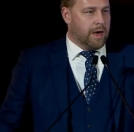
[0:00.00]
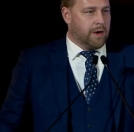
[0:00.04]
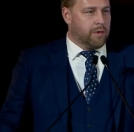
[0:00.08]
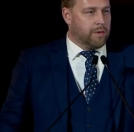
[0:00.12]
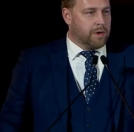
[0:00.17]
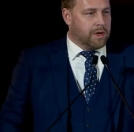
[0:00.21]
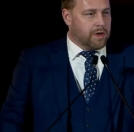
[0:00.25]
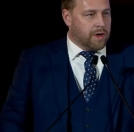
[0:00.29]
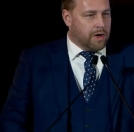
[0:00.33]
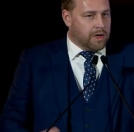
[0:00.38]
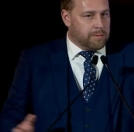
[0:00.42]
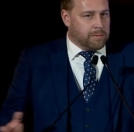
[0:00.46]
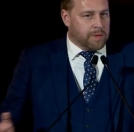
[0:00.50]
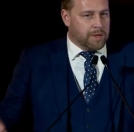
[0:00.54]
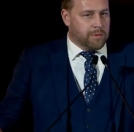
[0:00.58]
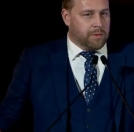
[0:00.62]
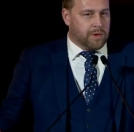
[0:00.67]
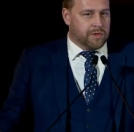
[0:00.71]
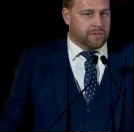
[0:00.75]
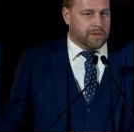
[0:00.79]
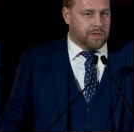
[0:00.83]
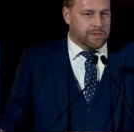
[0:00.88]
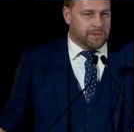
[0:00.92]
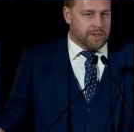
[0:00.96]
our economy
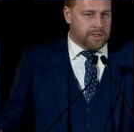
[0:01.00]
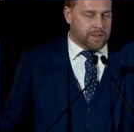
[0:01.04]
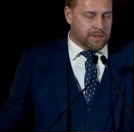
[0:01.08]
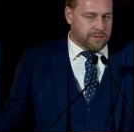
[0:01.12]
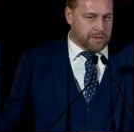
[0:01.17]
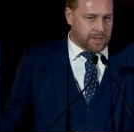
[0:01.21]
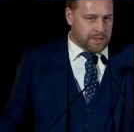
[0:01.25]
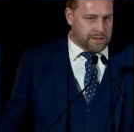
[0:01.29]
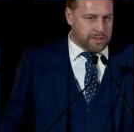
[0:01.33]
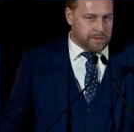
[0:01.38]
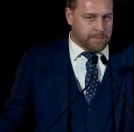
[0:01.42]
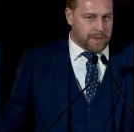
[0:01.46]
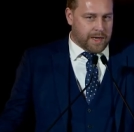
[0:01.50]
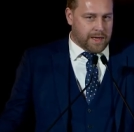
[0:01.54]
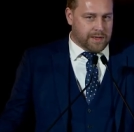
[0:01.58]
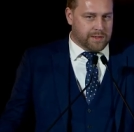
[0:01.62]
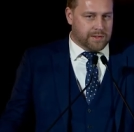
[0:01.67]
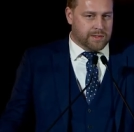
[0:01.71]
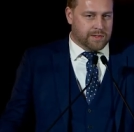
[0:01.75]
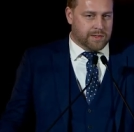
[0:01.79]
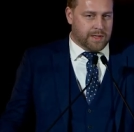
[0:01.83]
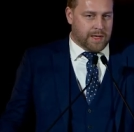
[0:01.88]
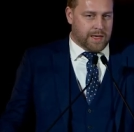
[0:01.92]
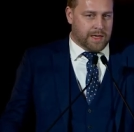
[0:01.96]
was in such a
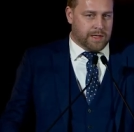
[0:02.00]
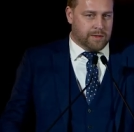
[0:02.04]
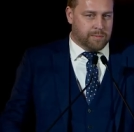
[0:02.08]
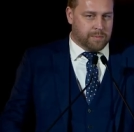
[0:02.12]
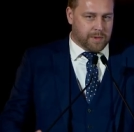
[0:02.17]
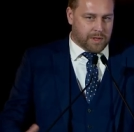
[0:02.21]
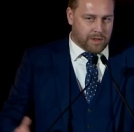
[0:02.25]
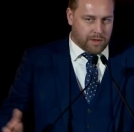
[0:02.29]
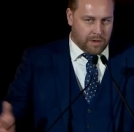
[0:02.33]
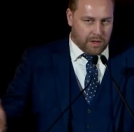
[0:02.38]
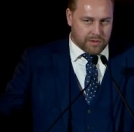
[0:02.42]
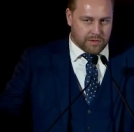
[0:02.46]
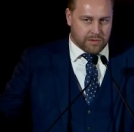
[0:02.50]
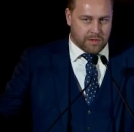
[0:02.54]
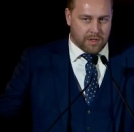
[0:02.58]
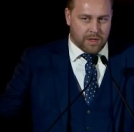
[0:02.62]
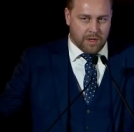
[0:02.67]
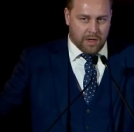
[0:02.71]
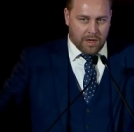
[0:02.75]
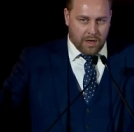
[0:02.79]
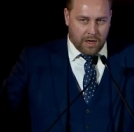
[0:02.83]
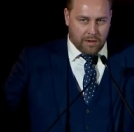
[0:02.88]
bad state because